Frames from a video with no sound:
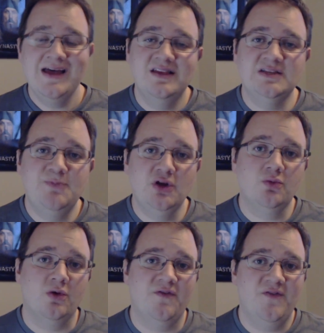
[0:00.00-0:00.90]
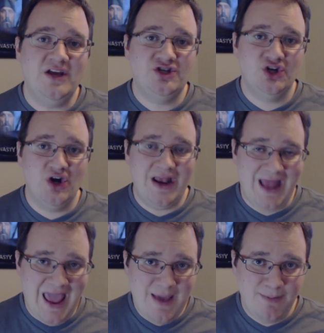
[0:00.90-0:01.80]
This build will feature
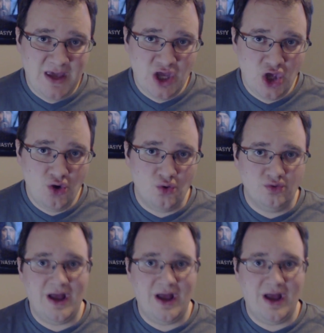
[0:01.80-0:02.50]
an APU.